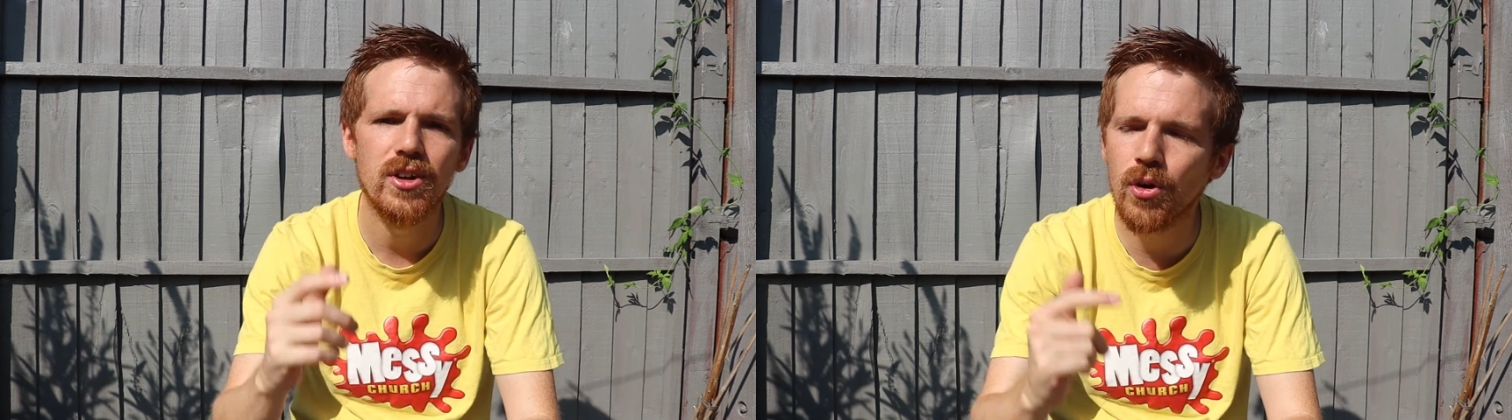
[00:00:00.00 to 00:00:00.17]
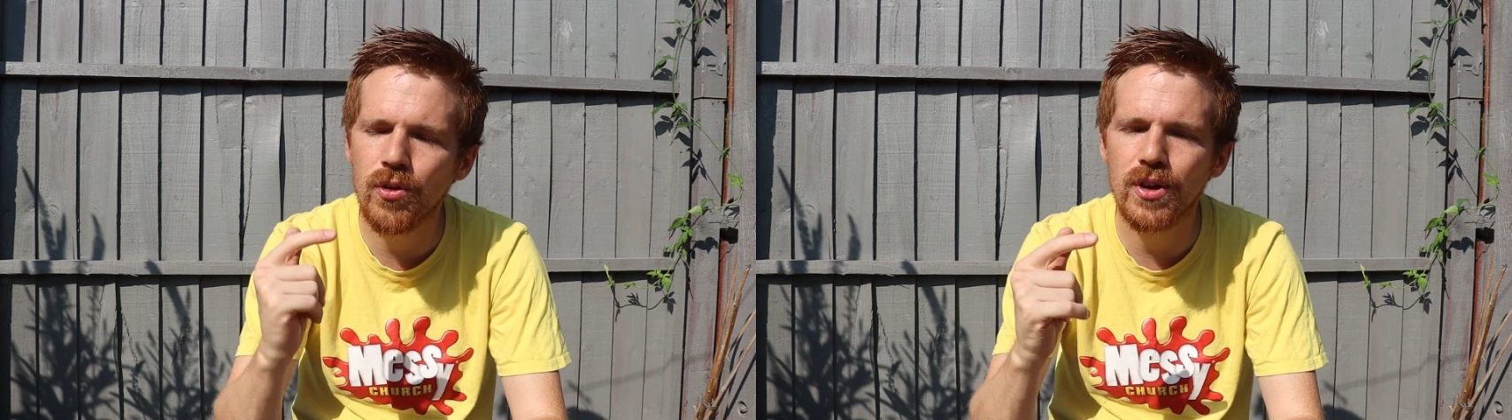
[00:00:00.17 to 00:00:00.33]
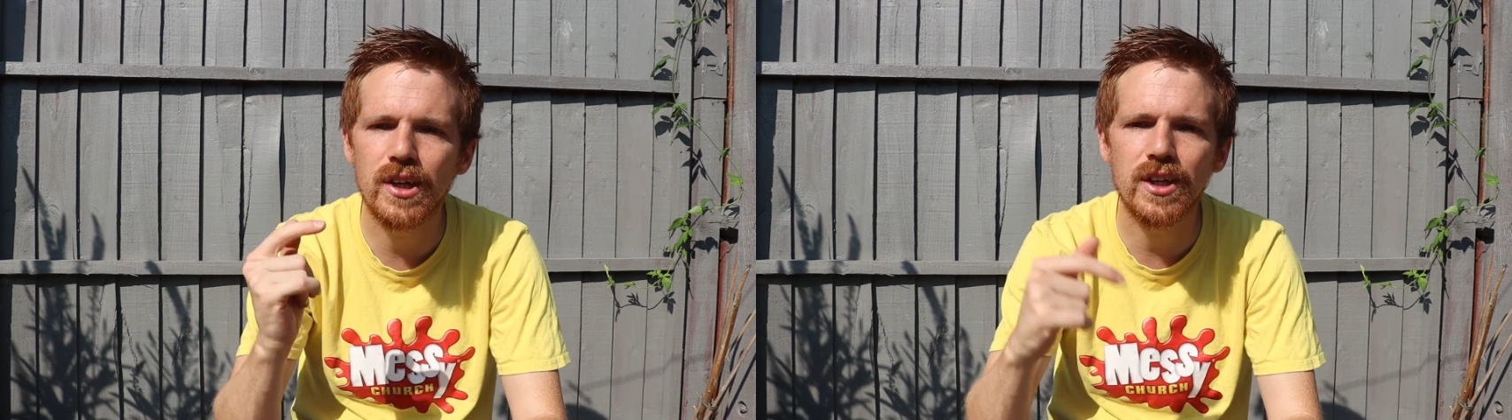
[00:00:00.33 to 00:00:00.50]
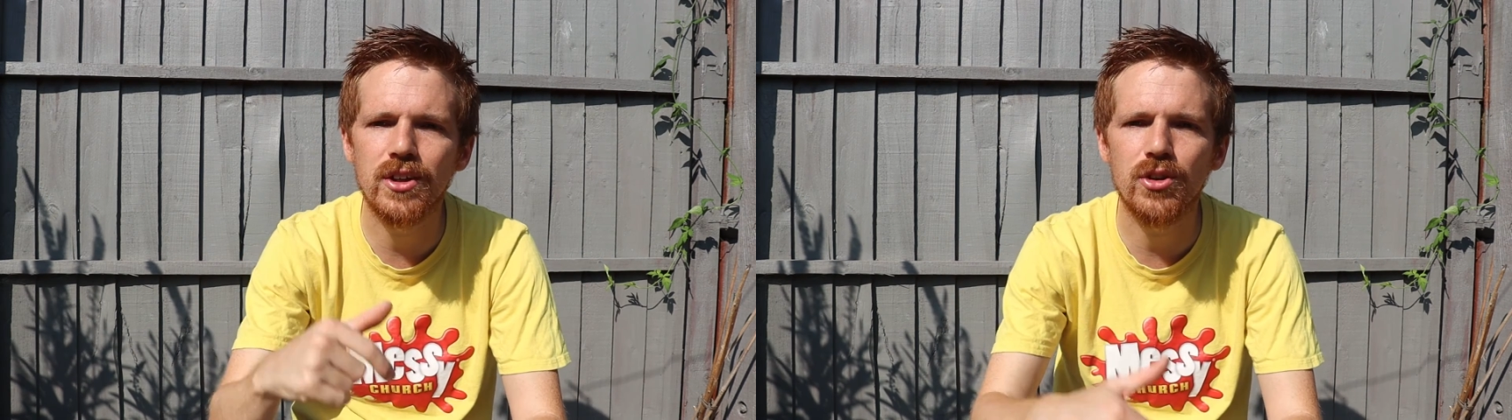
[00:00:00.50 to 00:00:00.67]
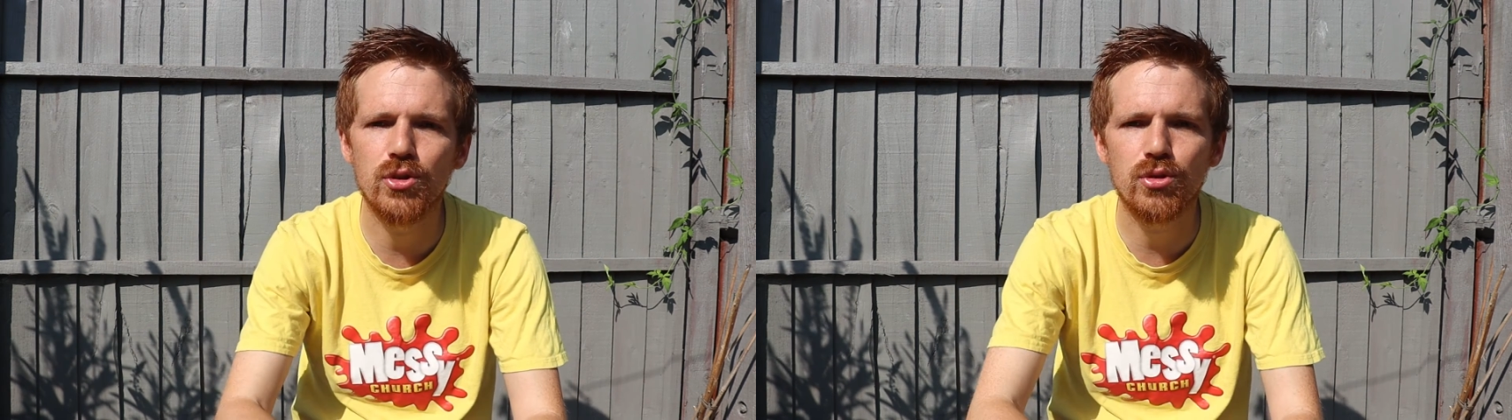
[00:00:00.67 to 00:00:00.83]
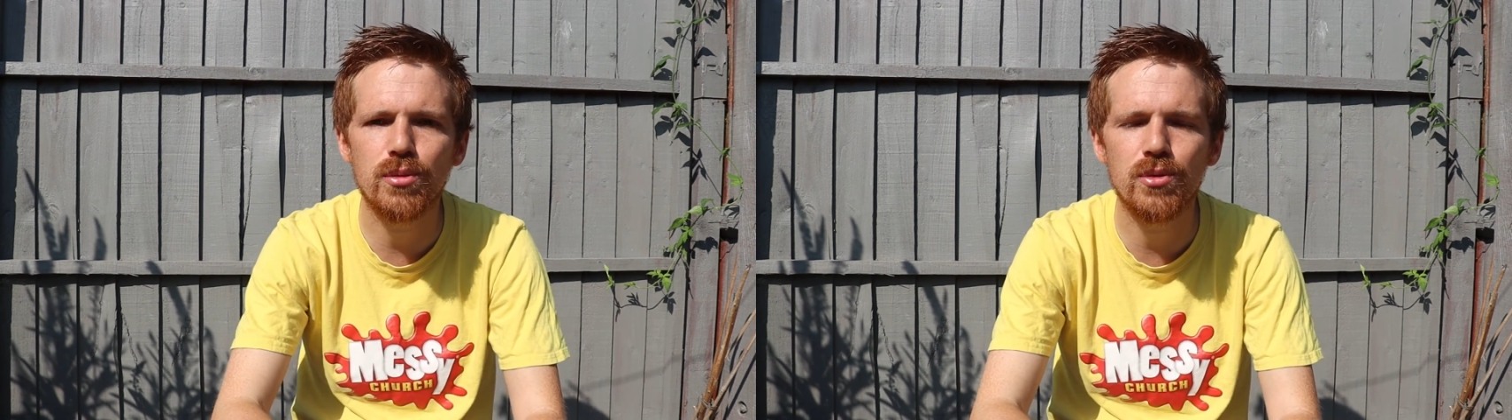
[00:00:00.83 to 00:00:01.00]
on the link in
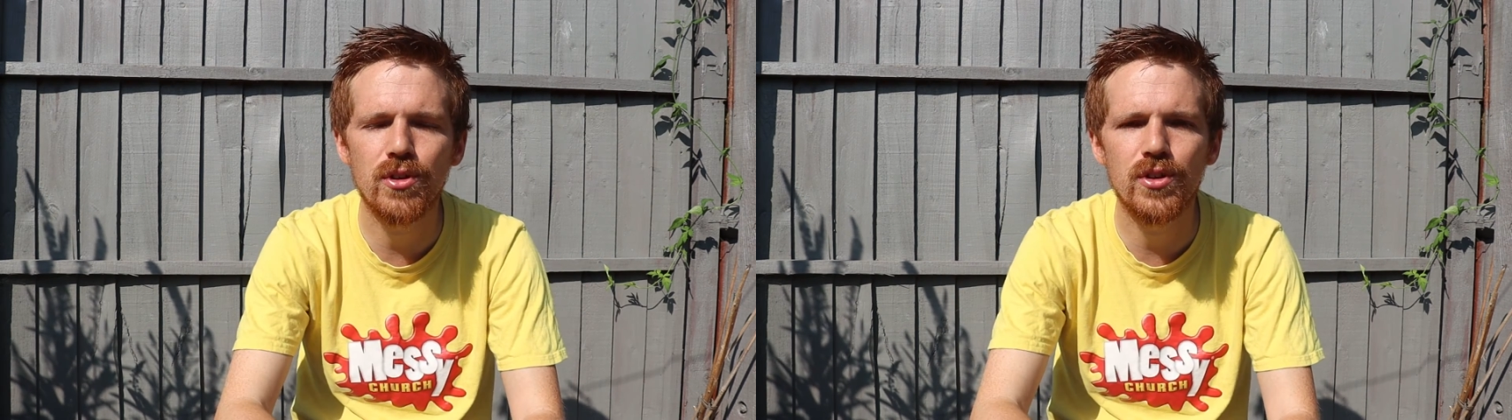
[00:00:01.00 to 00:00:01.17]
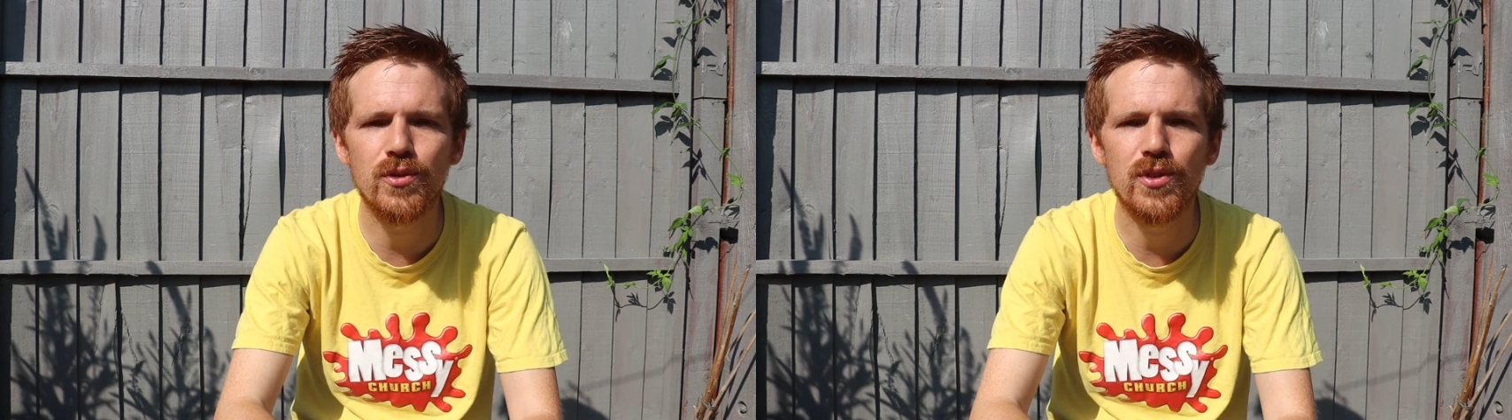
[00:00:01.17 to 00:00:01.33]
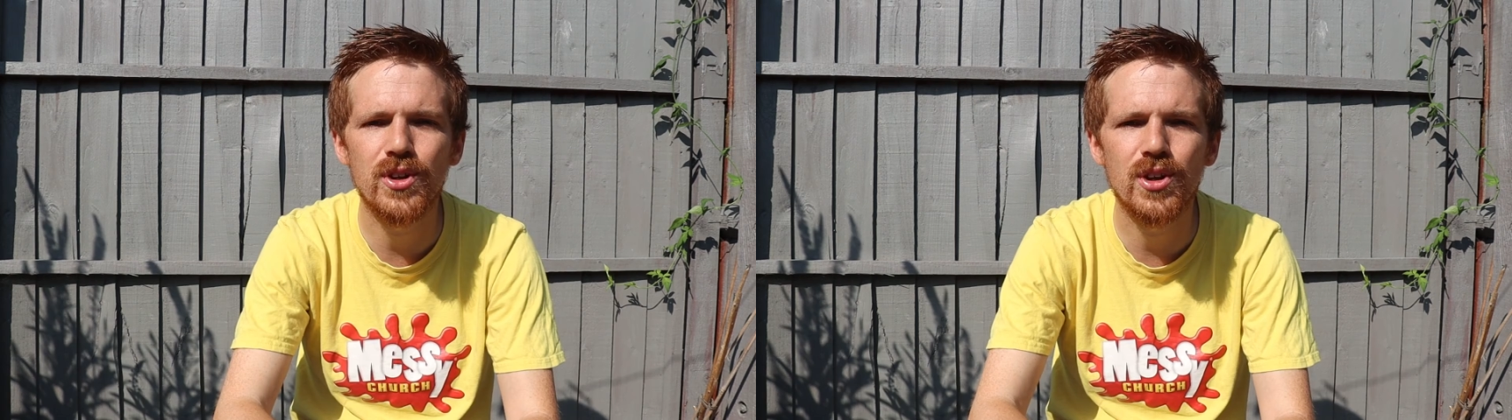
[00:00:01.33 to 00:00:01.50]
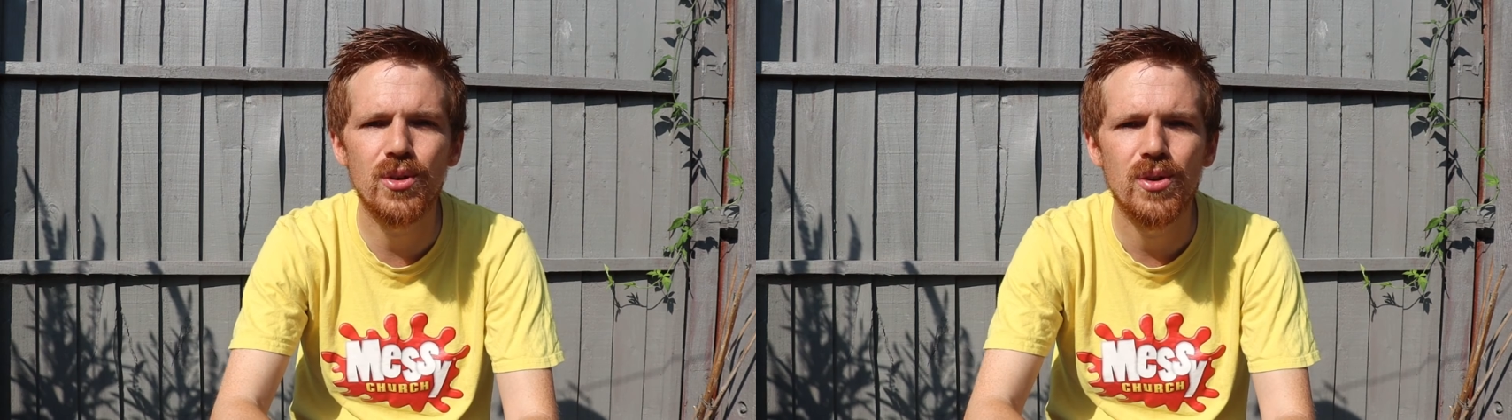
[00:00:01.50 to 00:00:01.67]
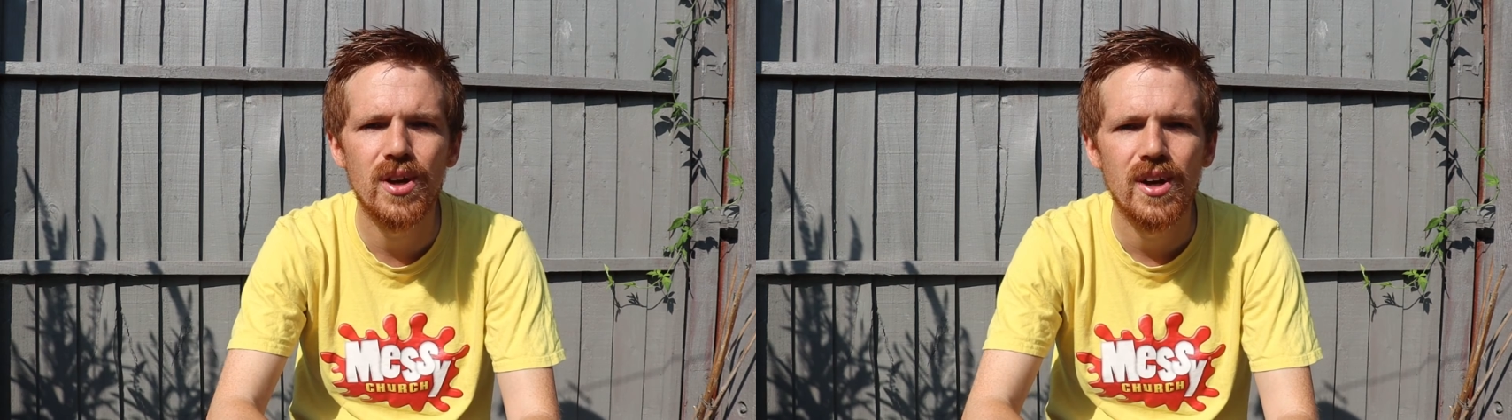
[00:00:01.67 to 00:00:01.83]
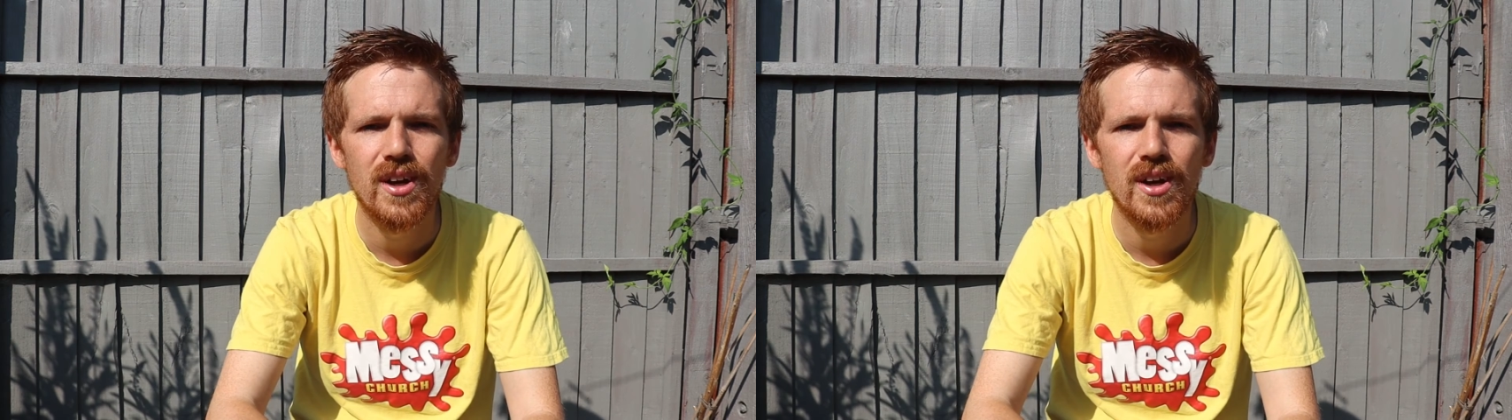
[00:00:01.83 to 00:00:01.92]
the description of this video.